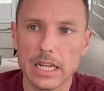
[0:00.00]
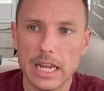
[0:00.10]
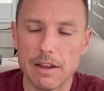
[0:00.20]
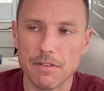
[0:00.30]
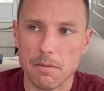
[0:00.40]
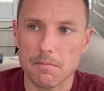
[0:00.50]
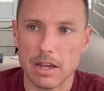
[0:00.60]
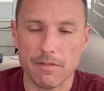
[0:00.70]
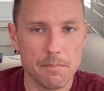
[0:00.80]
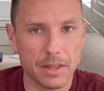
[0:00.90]
if I'm
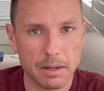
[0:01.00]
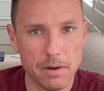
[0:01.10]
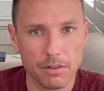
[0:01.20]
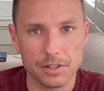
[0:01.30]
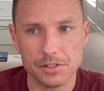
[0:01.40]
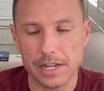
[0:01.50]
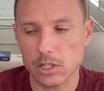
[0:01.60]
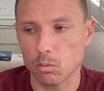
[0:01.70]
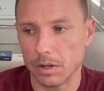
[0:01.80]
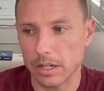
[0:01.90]
thinking about this
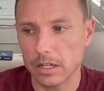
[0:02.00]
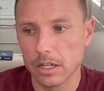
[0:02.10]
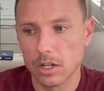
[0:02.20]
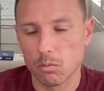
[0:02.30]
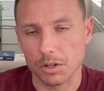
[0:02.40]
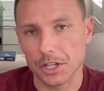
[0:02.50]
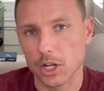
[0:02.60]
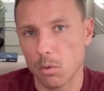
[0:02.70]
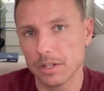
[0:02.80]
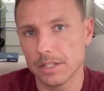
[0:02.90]
next week, we're going to
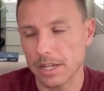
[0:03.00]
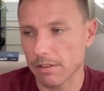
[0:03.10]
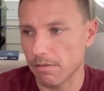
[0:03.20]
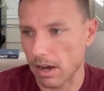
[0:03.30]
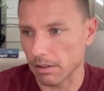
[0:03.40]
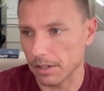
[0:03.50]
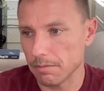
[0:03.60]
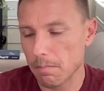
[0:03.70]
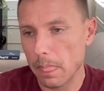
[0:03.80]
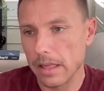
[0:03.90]
go into Death Valley,
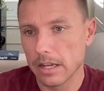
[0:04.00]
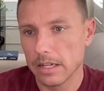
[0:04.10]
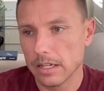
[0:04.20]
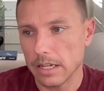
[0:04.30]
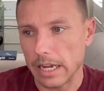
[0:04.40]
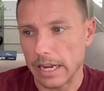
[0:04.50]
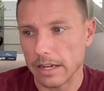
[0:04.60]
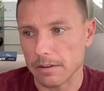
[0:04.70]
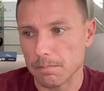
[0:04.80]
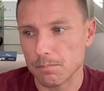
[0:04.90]

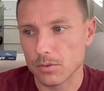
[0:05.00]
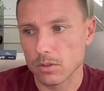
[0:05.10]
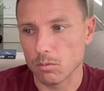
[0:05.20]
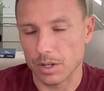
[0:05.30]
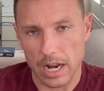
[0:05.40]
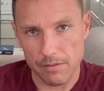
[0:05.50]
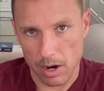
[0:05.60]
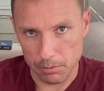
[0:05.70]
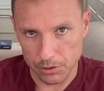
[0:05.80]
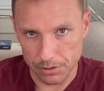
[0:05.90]
and we're going to have an
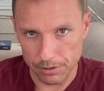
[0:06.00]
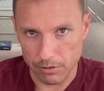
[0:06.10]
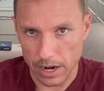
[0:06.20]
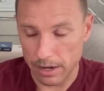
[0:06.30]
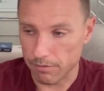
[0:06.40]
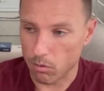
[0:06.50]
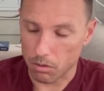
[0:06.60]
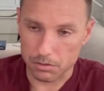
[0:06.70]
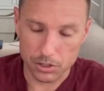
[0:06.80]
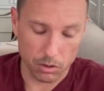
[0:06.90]
opportunity for
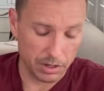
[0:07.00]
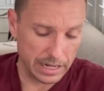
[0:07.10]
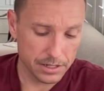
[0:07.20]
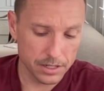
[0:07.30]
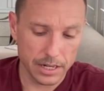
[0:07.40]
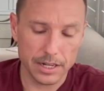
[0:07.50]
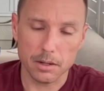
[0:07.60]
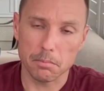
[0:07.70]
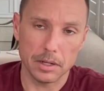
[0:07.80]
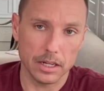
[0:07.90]
8-4. So it is going to end
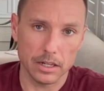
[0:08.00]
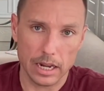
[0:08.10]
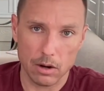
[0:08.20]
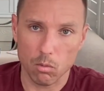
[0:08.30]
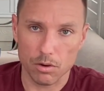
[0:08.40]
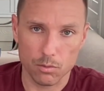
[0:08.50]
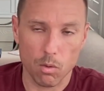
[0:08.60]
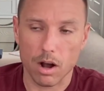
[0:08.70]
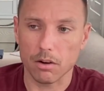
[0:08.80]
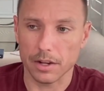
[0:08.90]
up being a
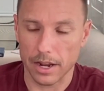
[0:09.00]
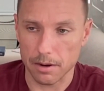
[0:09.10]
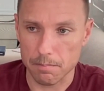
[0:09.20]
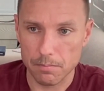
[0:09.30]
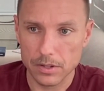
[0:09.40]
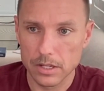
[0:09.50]
worthwhile game